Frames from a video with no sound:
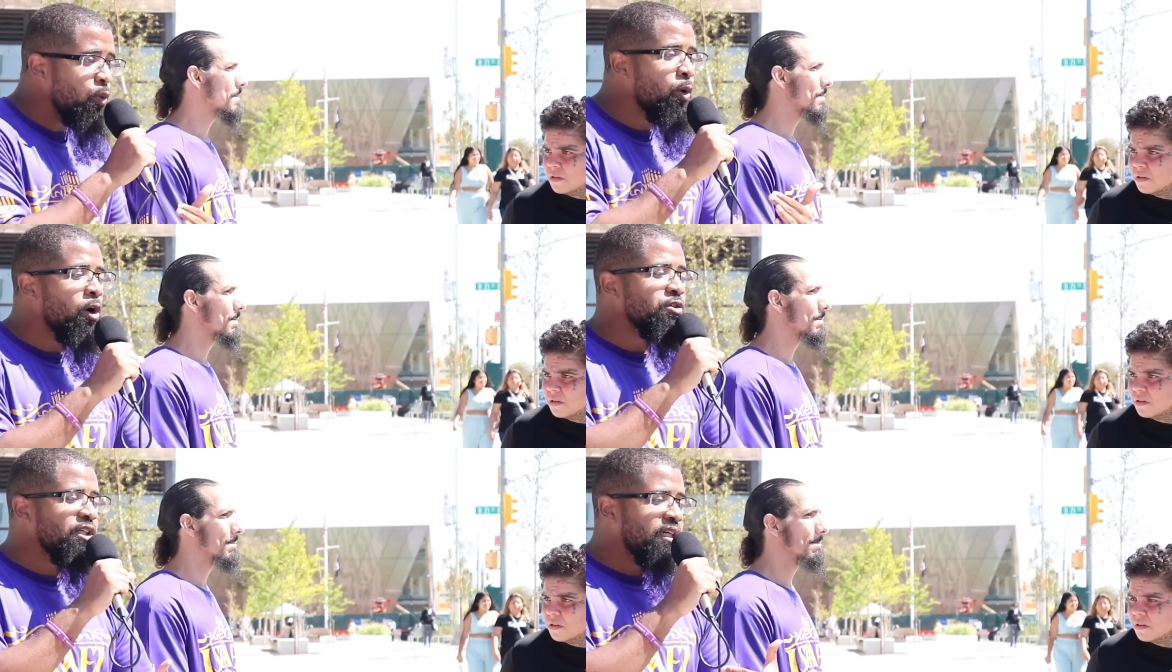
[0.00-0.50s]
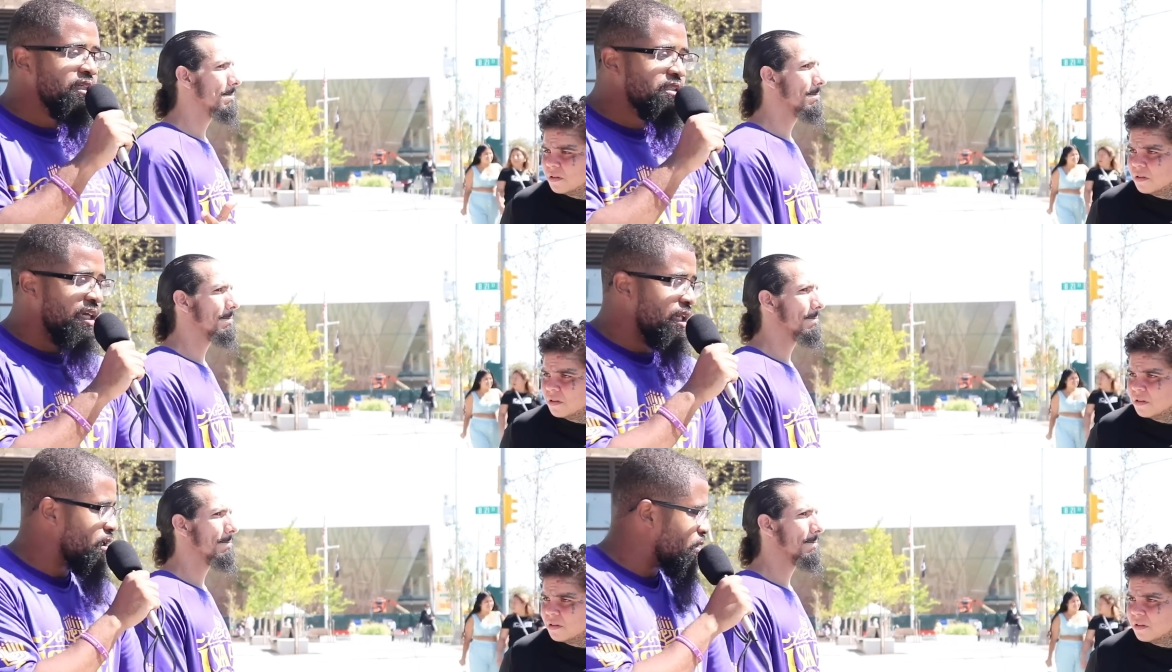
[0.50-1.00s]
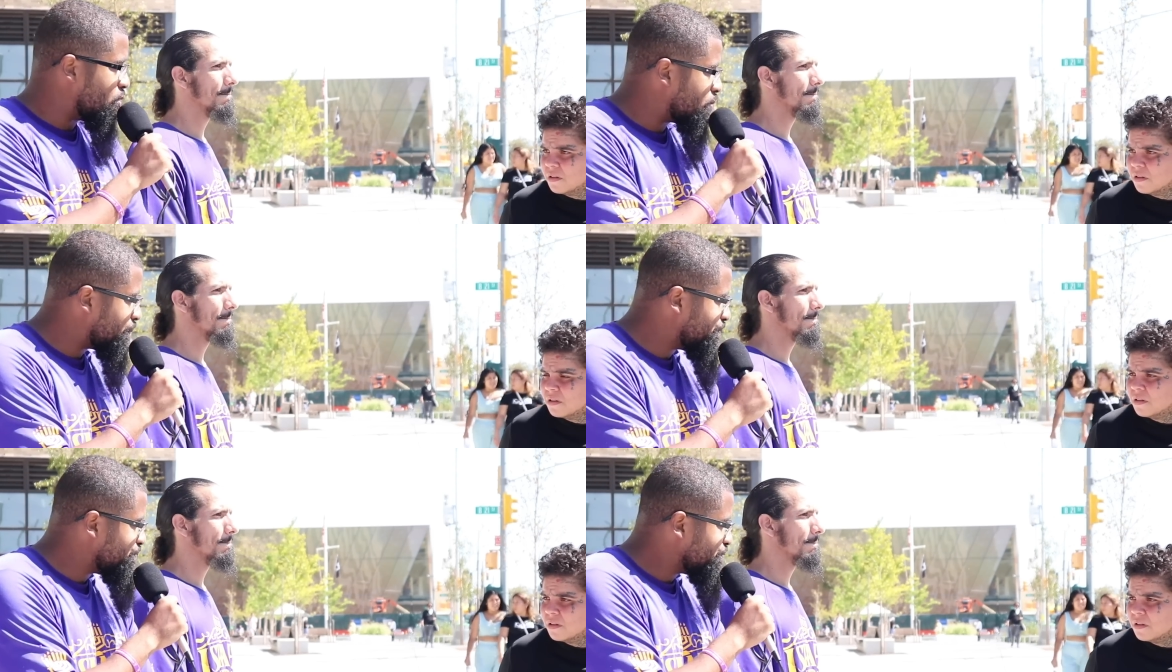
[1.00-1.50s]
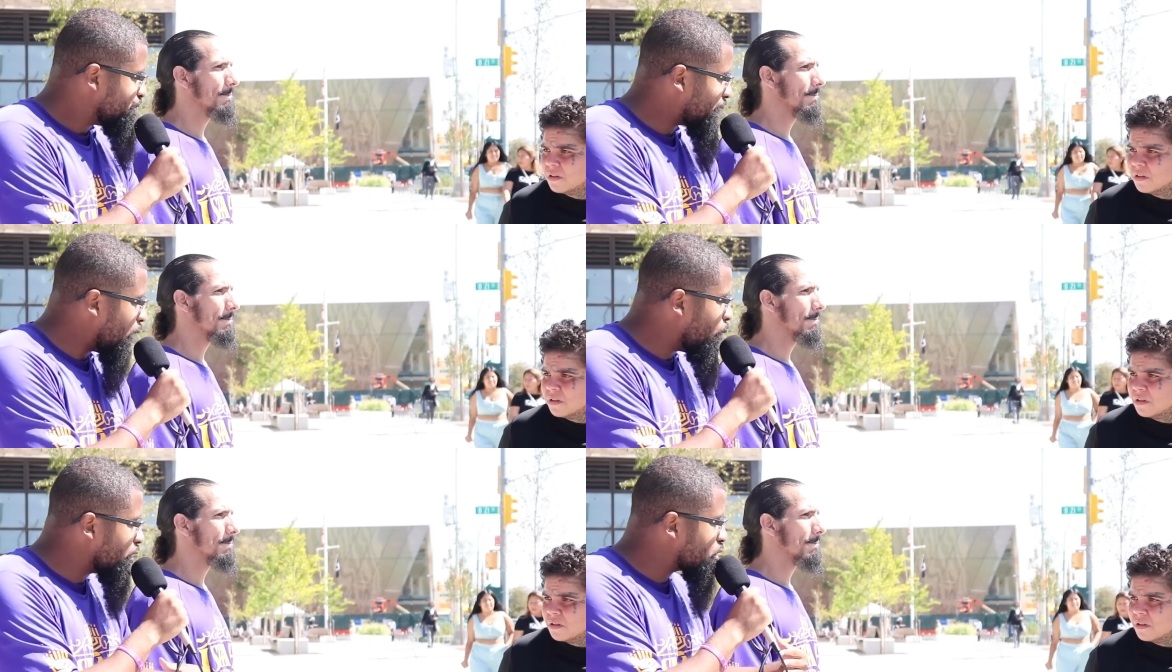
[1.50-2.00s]
Speaker 1: the world to continue.
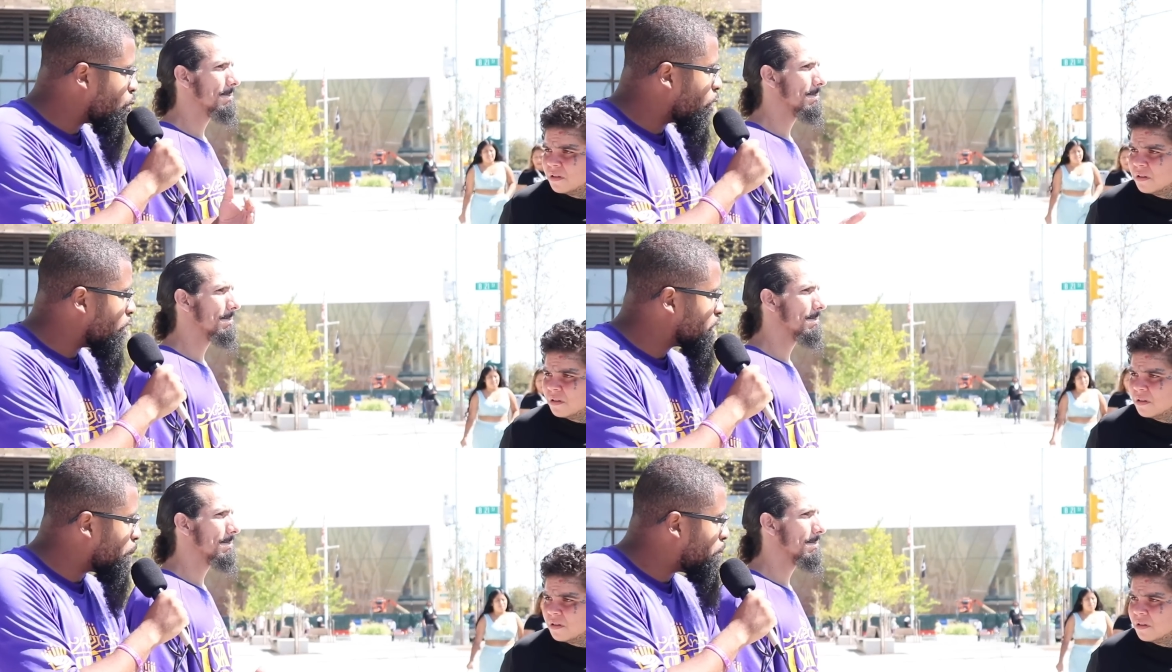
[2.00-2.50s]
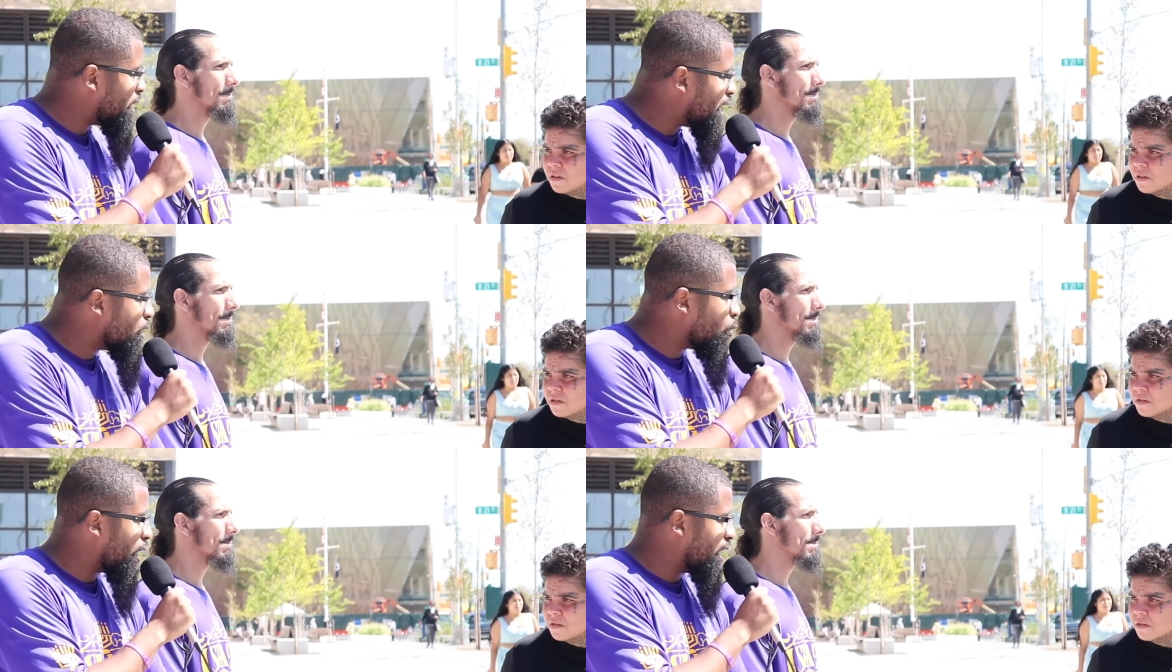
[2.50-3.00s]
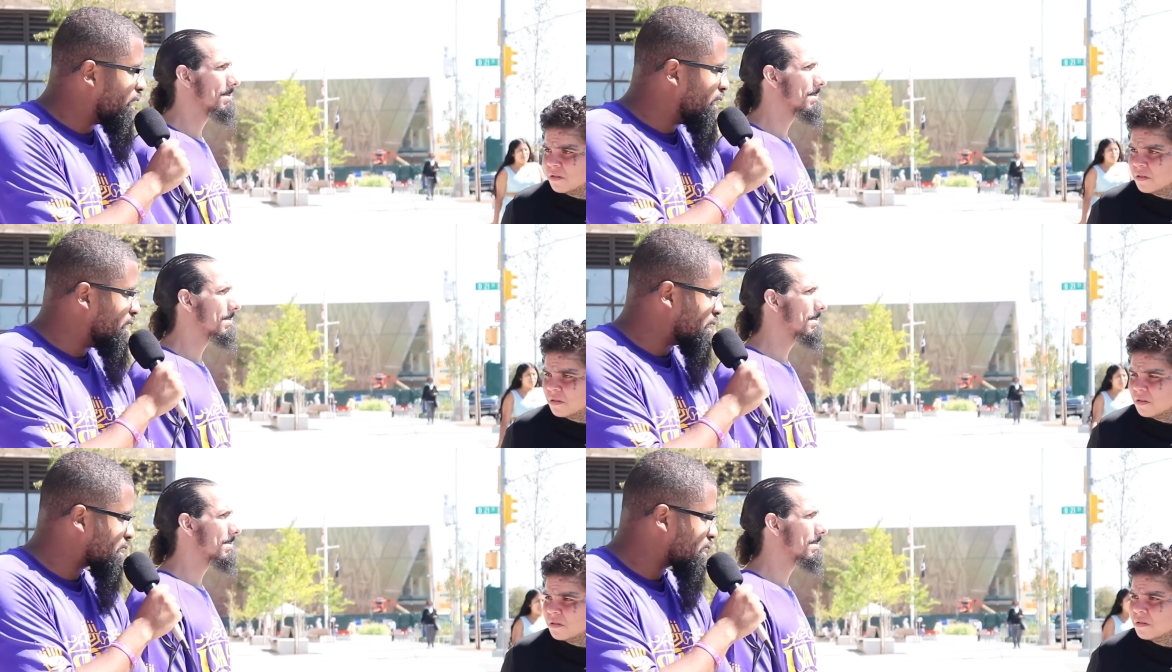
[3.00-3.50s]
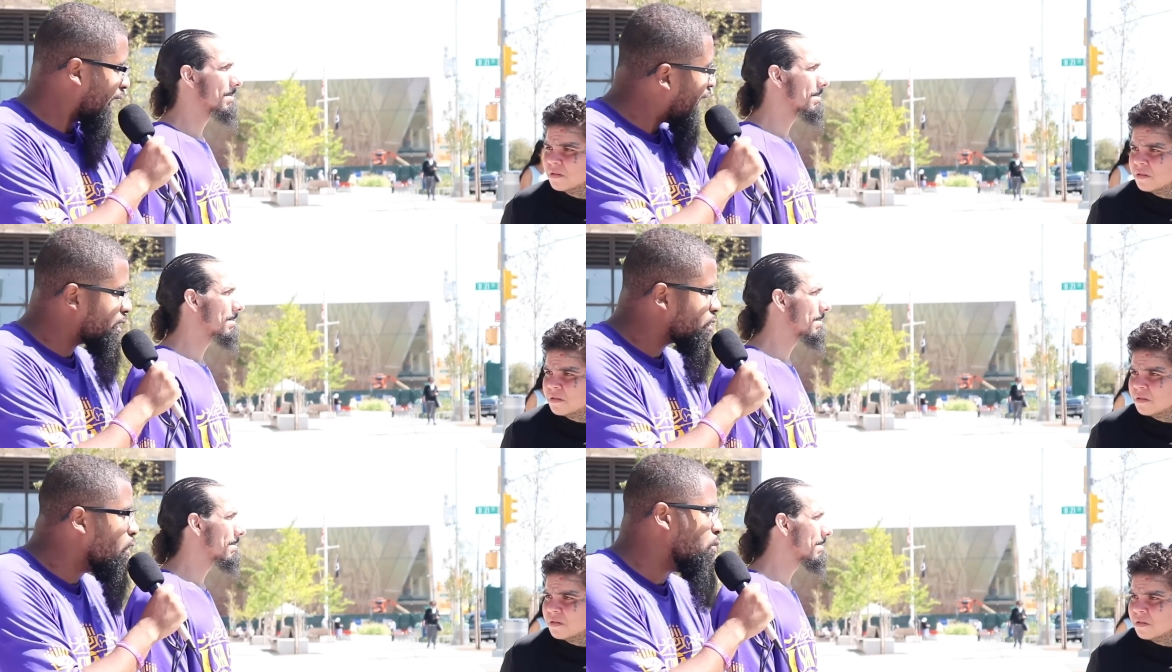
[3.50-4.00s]
They want the world to be the way it is.
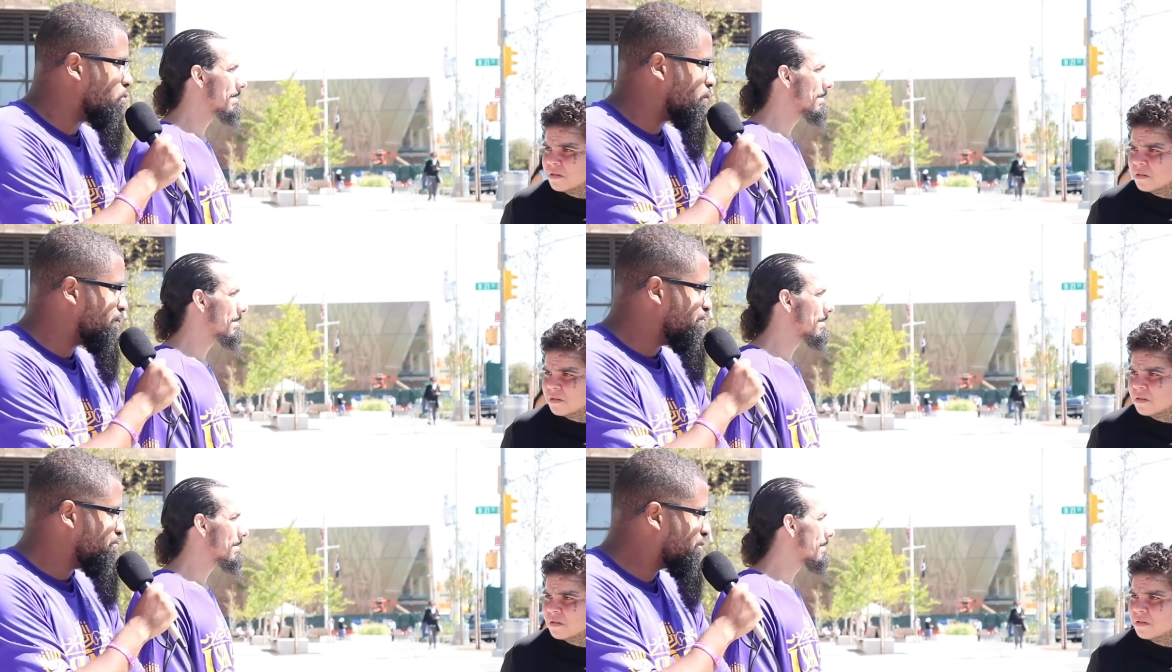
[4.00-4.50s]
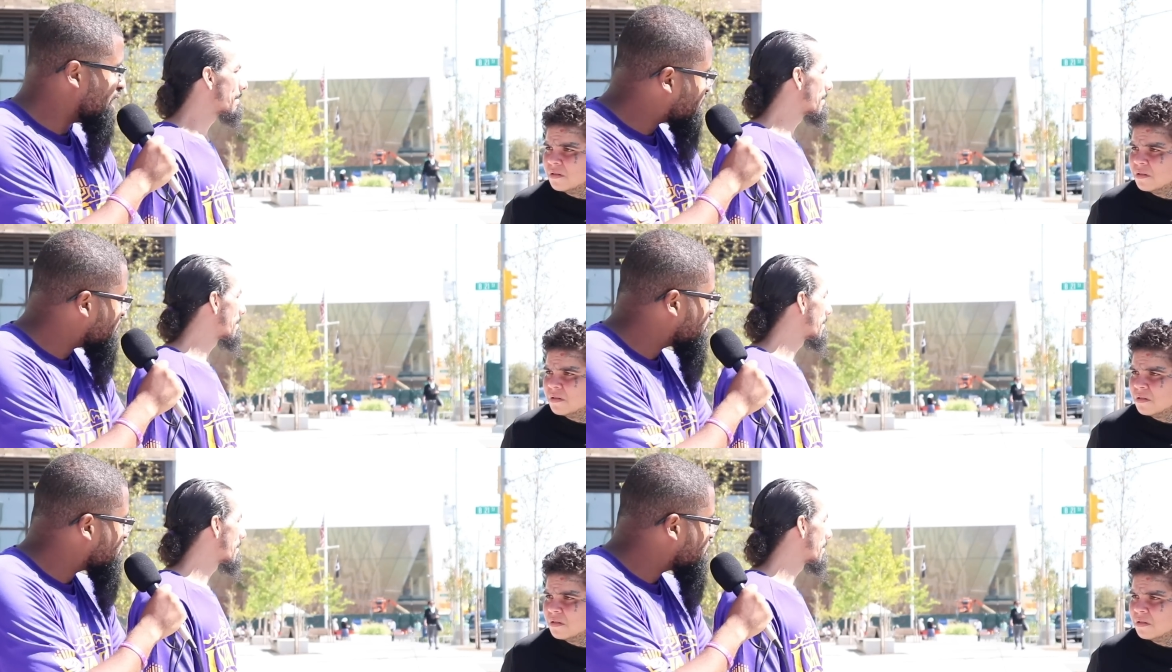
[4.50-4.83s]
I don't. This